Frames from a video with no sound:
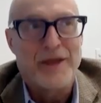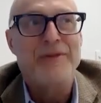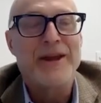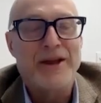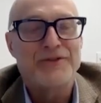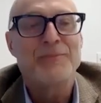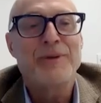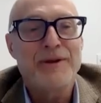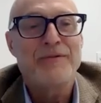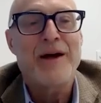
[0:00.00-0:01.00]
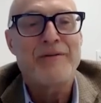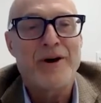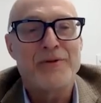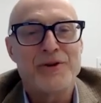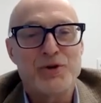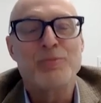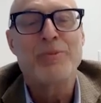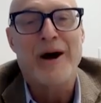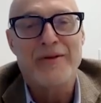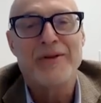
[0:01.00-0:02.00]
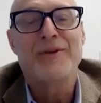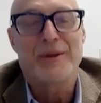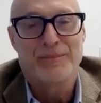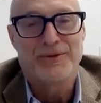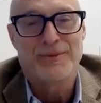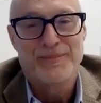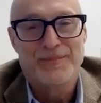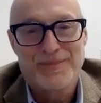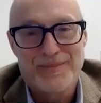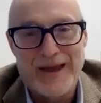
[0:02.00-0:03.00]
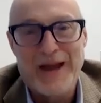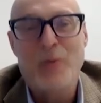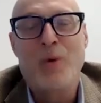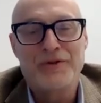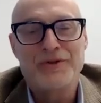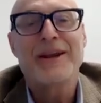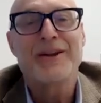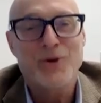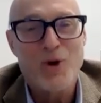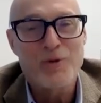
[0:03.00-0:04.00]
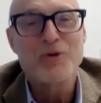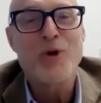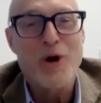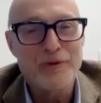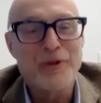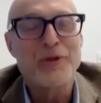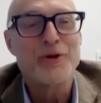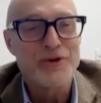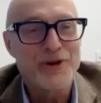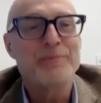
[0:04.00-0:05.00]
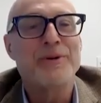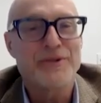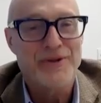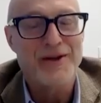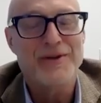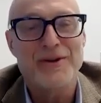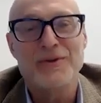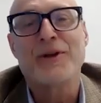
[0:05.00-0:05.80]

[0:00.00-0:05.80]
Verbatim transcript: of the S and P five hundred, you buy the dips. And once it gets over twelve to thirteen percent, you